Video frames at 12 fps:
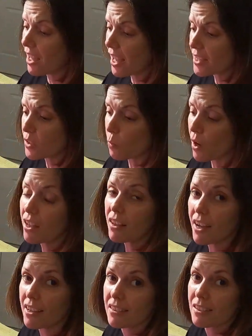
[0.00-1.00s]
as well
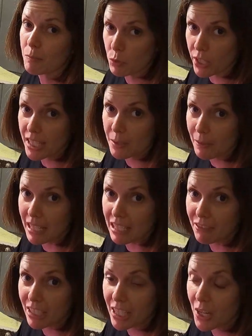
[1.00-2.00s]
as some
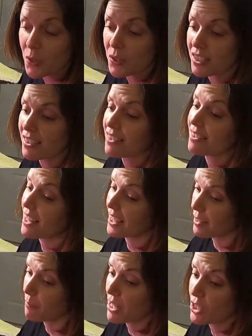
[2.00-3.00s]
transplanting videos, because
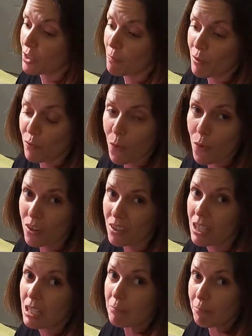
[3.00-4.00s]
like I mentioned
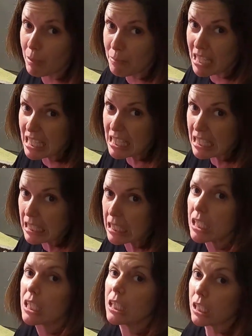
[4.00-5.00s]
before, my
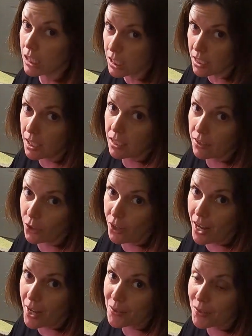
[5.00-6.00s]
peas need to get in the
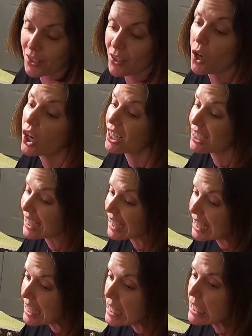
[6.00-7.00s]
ground, or
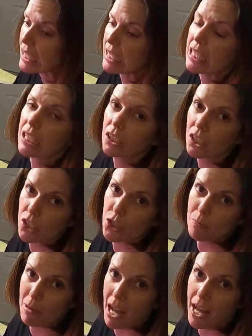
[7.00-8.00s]
at least in a
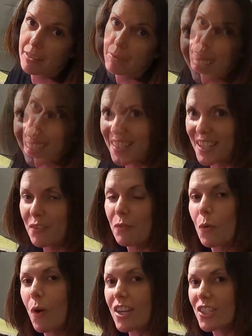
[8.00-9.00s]
larger pot. Thanks again
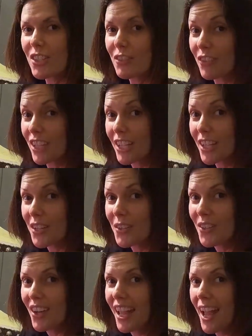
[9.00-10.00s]
for watching the
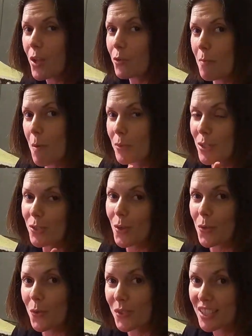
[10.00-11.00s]
video, and remember to
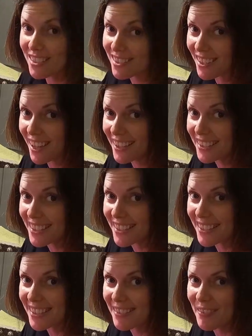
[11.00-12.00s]
sow those seeds of
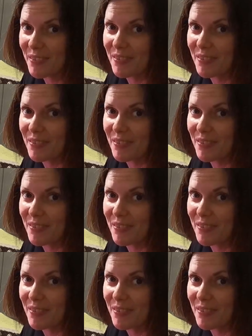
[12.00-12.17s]
kindness.